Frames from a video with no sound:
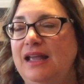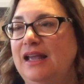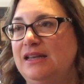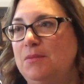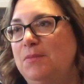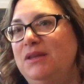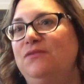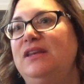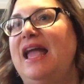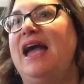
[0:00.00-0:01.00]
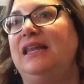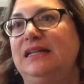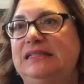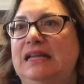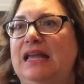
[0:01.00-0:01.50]
And I'm a bit of an
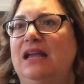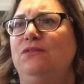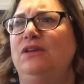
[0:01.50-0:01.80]
addict. I have,